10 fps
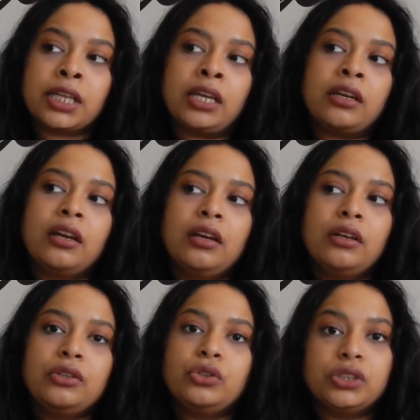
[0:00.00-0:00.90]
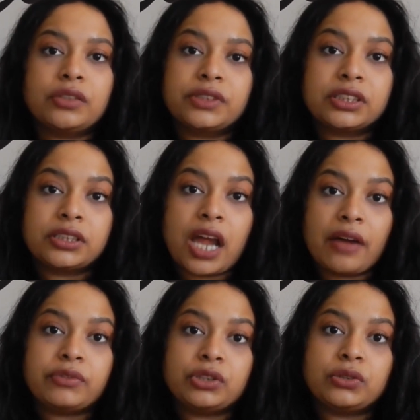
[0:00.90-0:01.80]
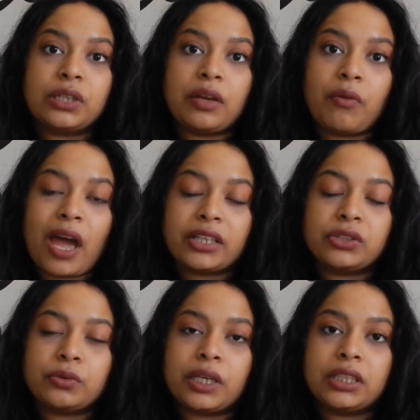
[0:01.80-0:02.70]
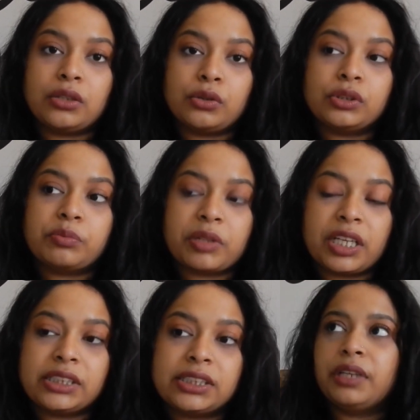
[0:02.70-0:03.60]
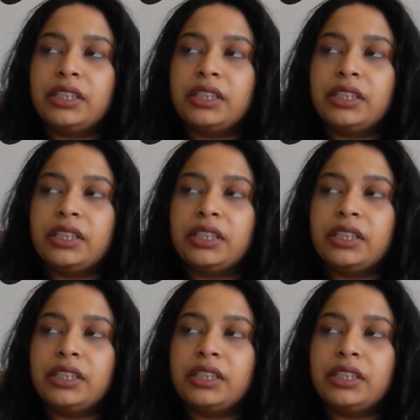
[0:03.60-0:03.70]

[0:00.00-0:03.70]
Like you just have to evacuate those places.